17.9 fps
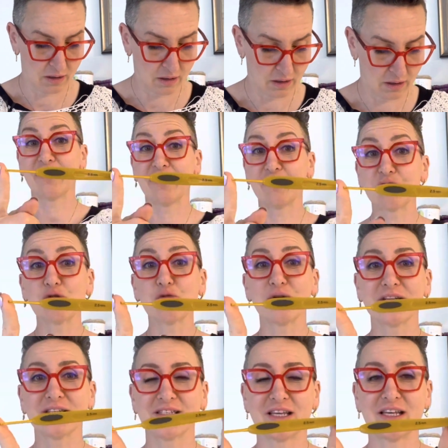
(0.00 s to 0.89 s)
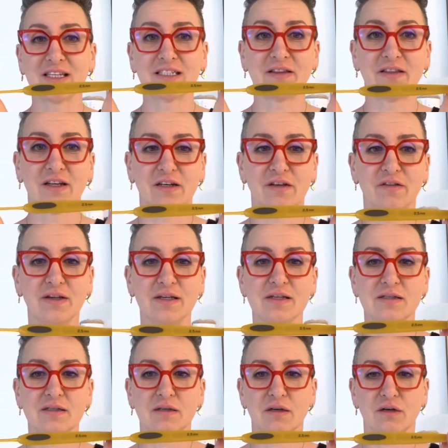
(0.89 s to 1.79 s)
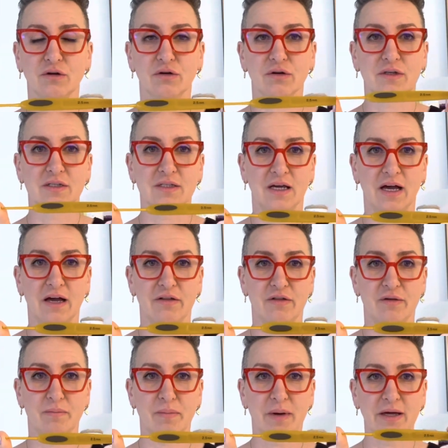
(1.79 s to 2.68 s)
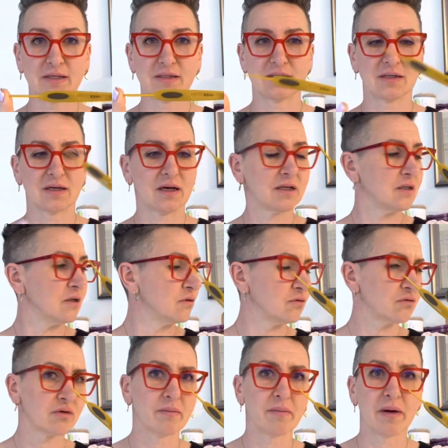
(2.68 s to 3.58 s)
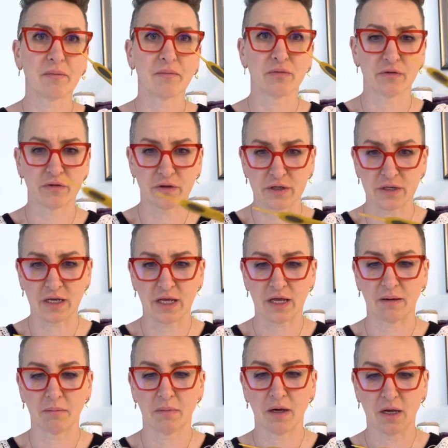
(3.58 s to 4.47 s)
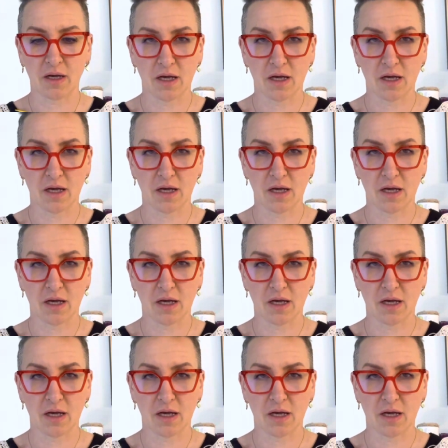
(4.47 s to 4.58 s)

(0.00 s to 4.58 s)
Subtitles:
Everyone says that these hooks are the best. I don't remember the name.